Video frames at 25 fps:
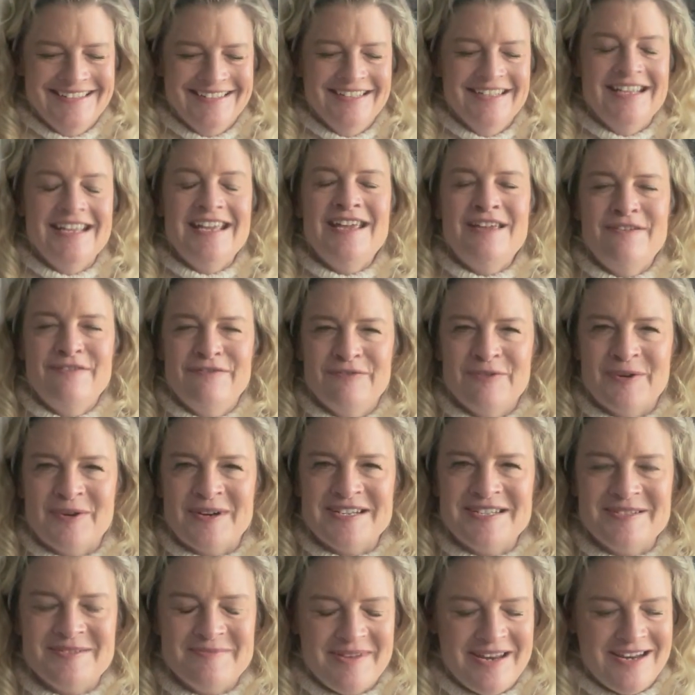He
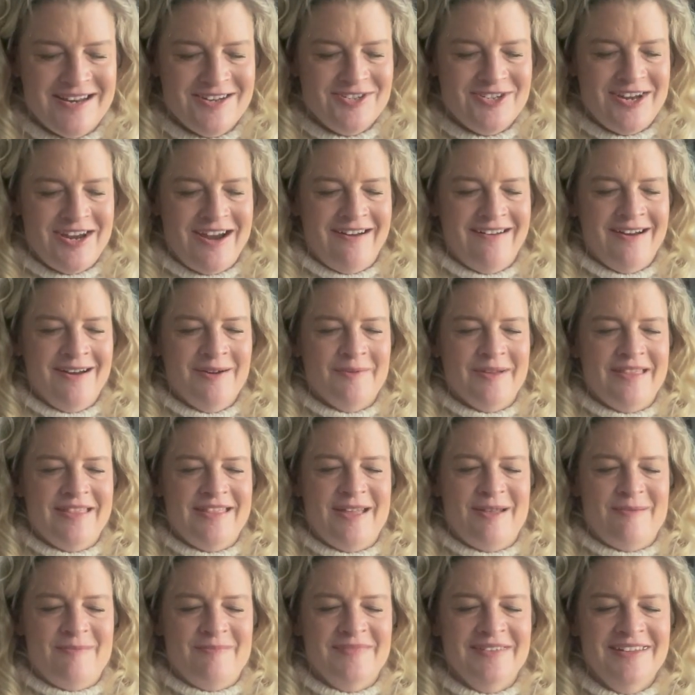forced me to share it with
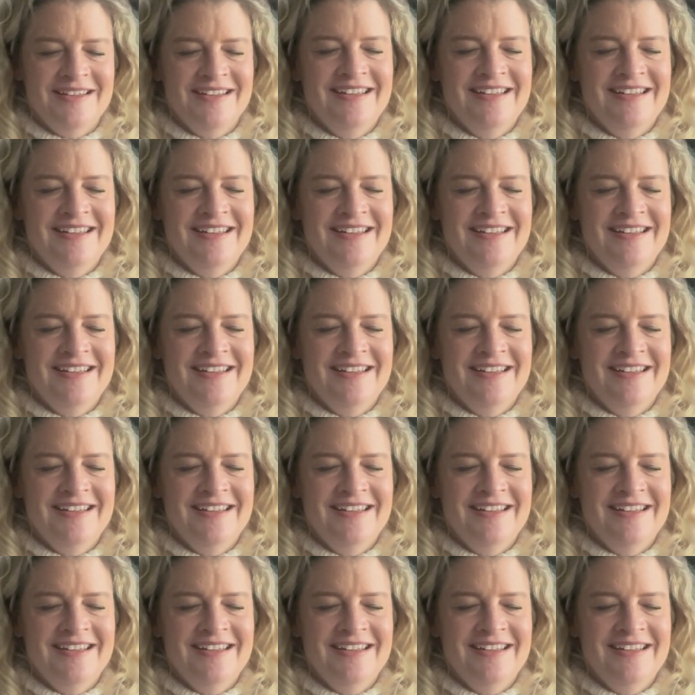him.